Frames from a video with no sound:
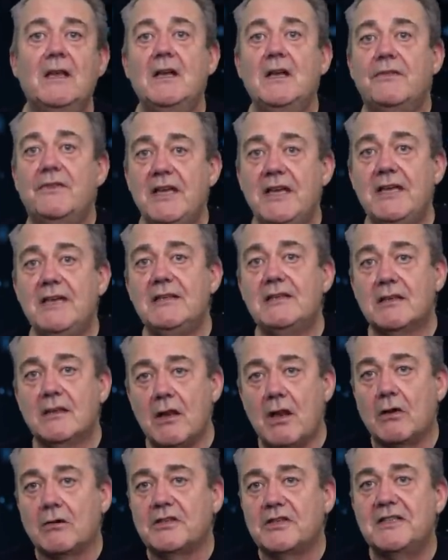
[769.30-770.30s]
These
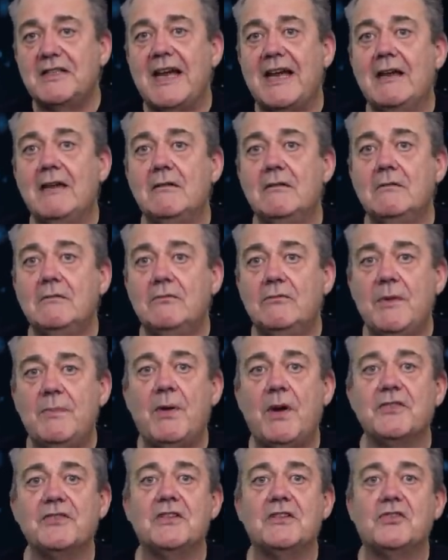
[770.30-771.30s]
locked down
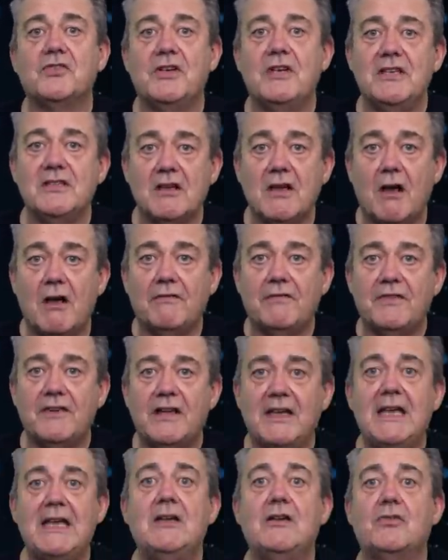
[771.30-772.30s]
repositories offer
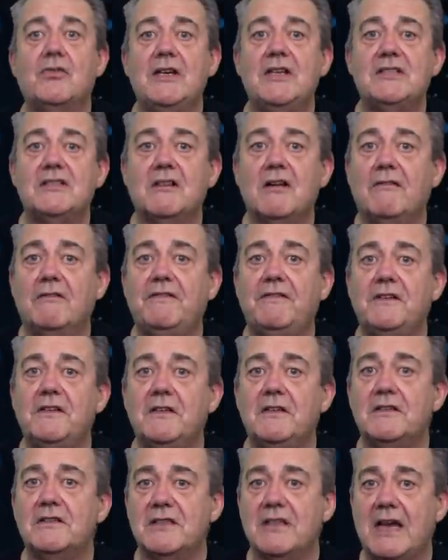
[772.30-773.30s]
increased
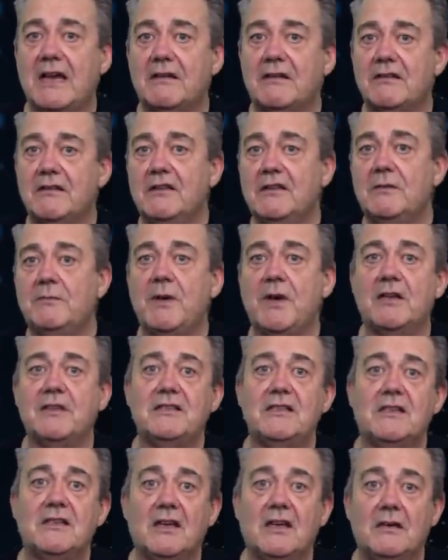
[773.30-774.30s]
confidence that
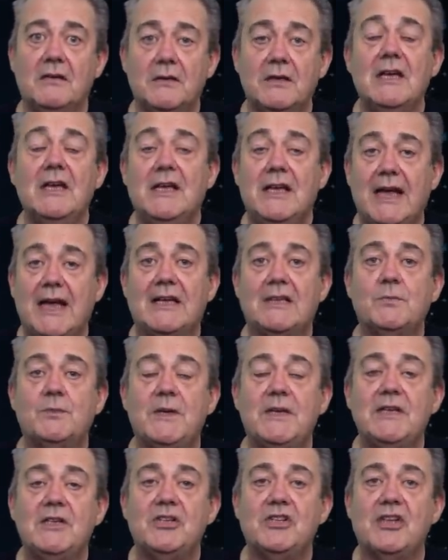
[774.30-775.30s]
third-party code has
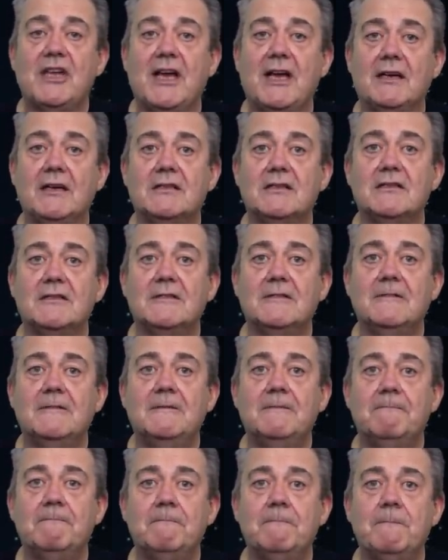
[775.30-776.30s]
been checked.
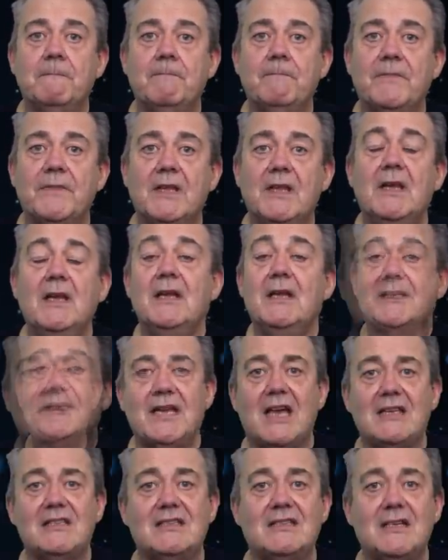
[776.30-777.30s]

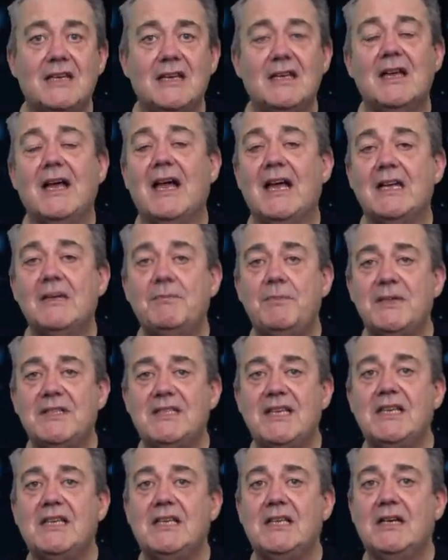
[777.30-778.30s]
Testing, and
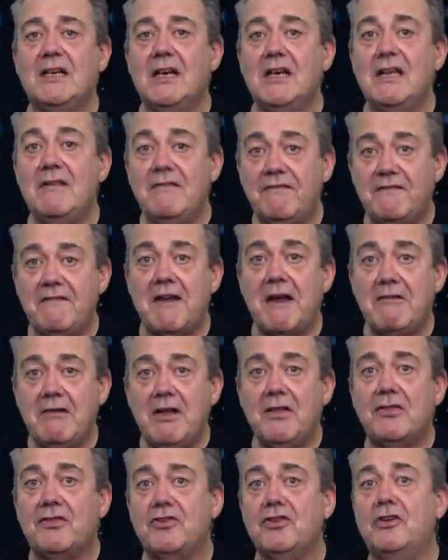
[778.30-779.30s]
particularly
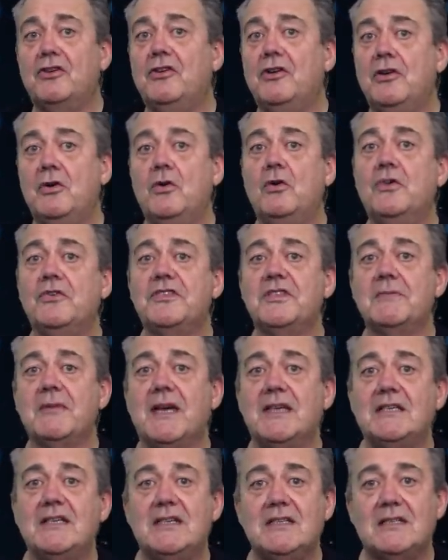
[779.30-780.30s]
very thorough
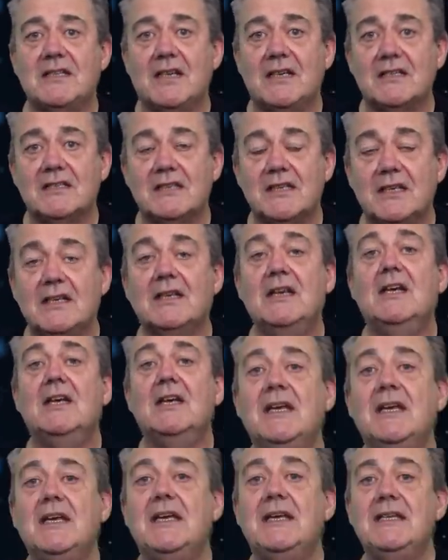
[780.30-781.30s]
automated testing,
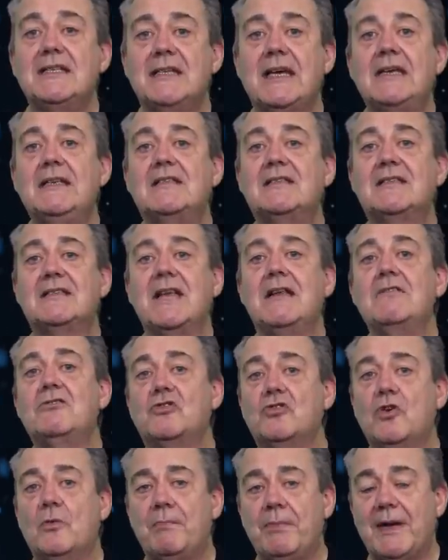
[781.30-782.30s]
is a
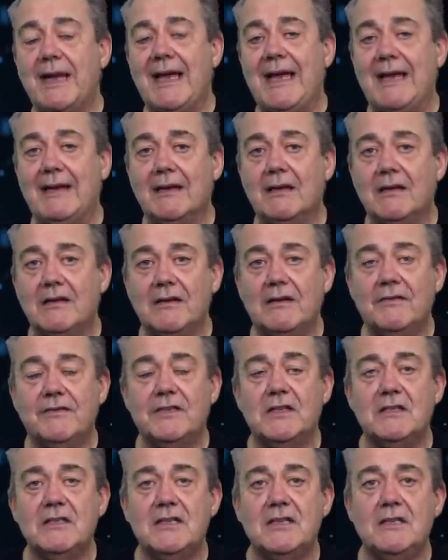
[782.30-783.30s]
central plank of
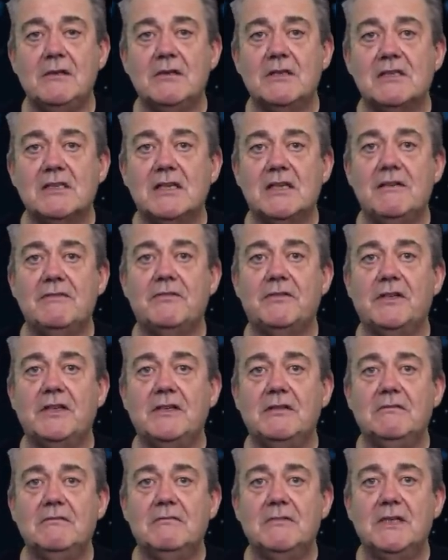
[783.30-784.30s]
continuous
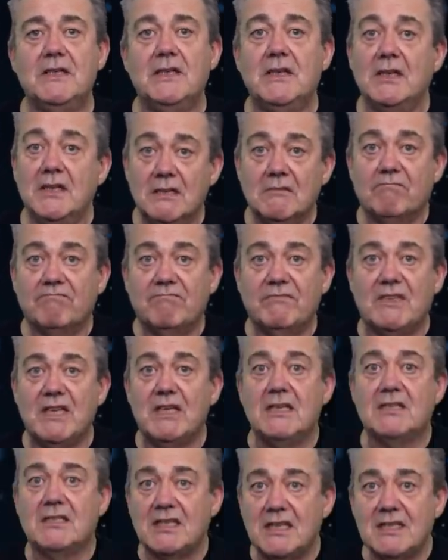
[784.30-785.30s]
delivery.
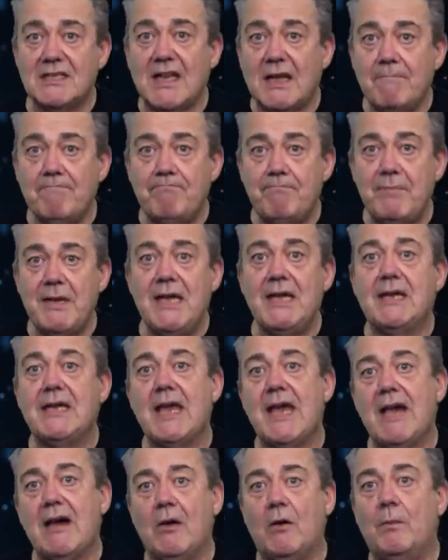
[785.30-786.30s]
This is a big
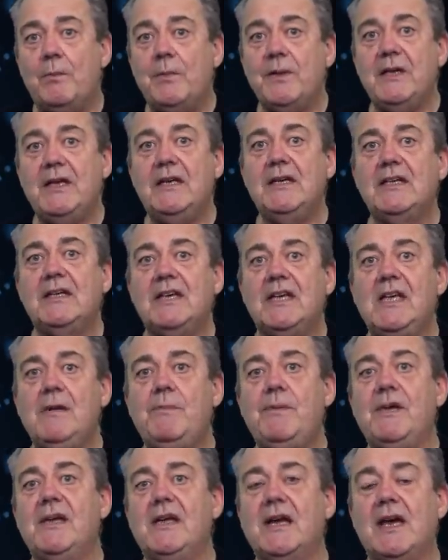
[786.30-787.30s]
help in
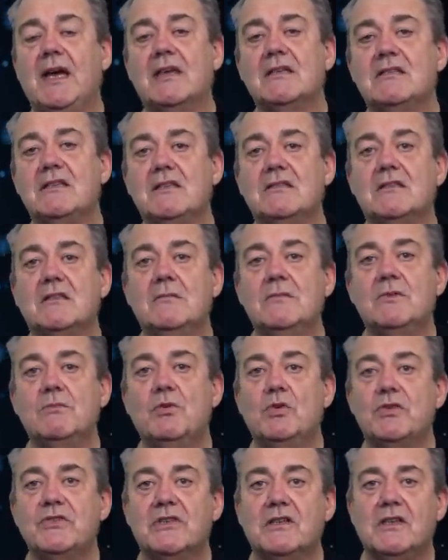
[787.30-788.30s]
keeping our systems
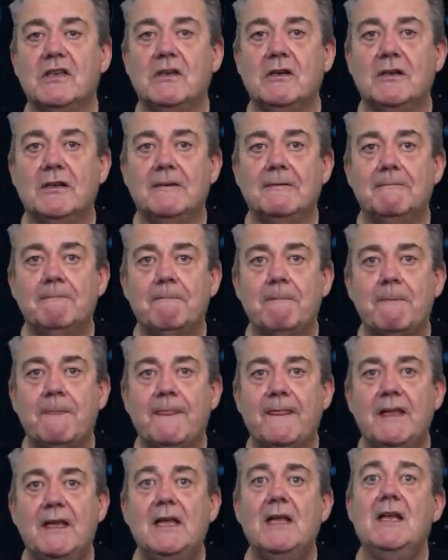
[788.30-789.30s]
more secure.
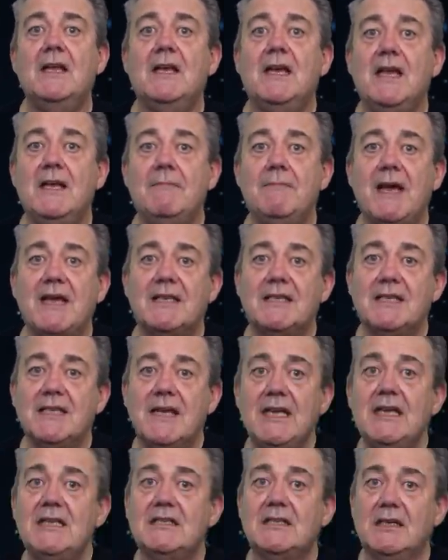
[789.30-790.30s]
It makes it
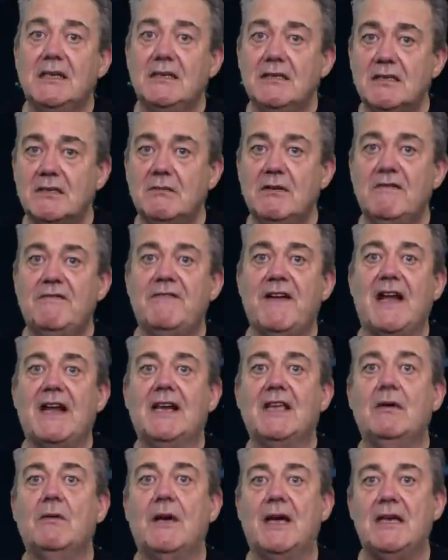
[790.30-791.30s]
easy to
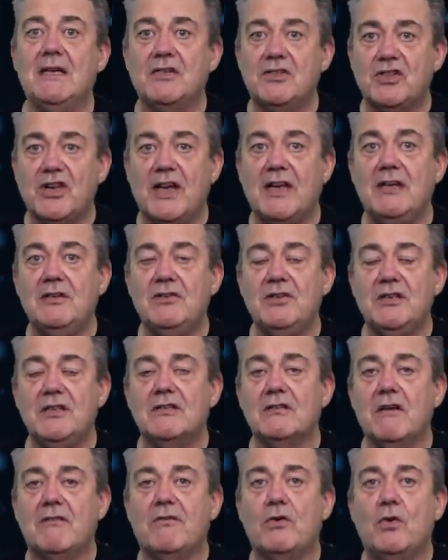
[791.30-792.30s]
evaluate
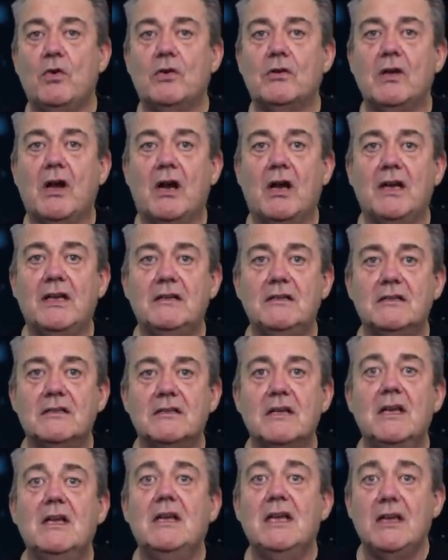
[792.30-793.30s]
changes of all
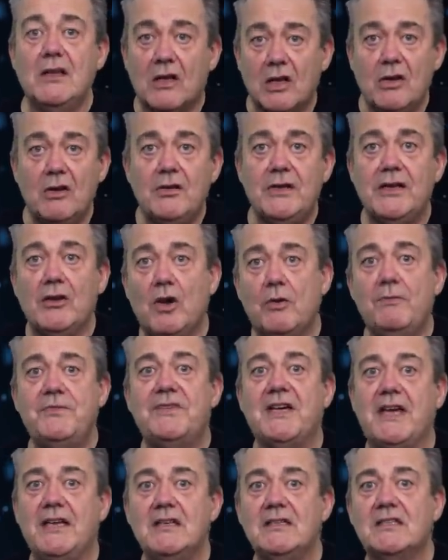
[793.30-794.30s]
kinds, including
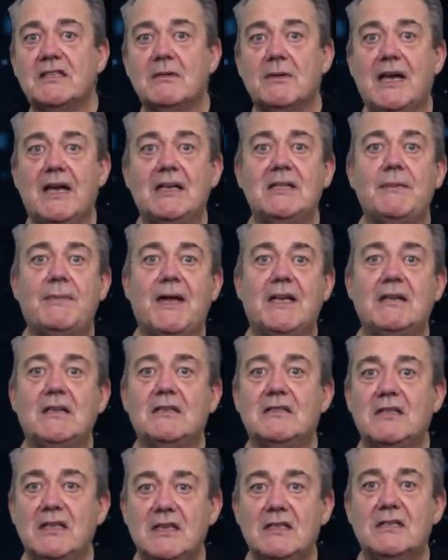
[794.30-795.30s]
updates to our
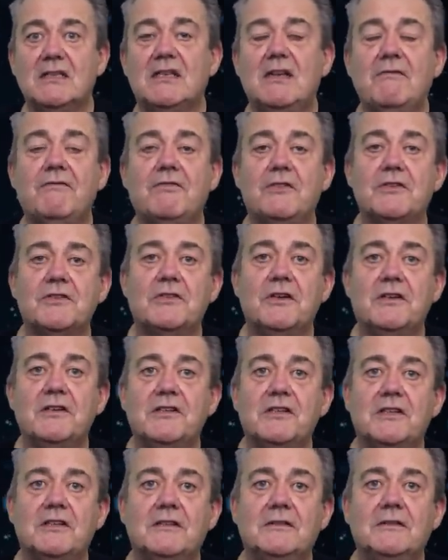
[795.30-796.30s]
dependencies and
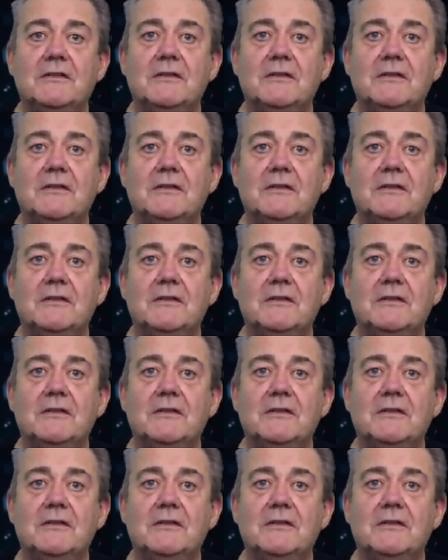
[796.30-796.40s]
infrastructure,